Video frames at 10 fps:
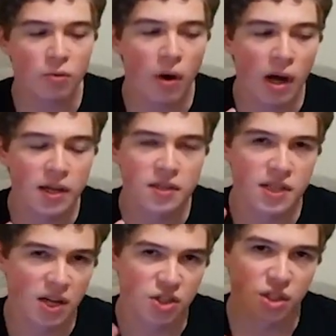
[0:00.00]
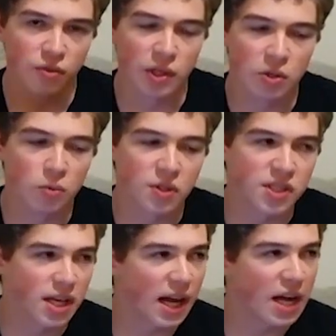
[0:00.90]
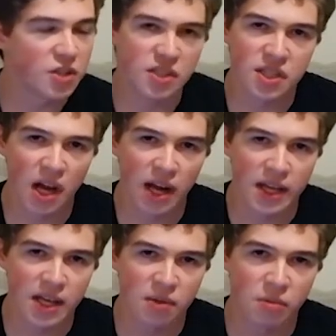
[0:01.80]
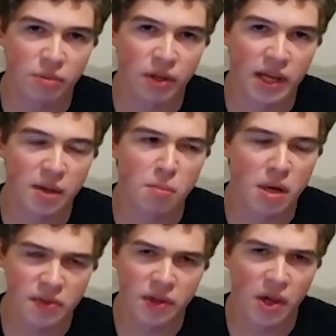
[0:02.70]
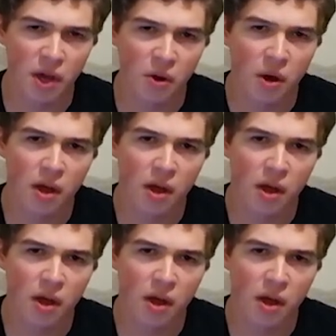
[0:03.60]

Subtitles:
Rocket is actually a really cool set. I just got him like a month ago.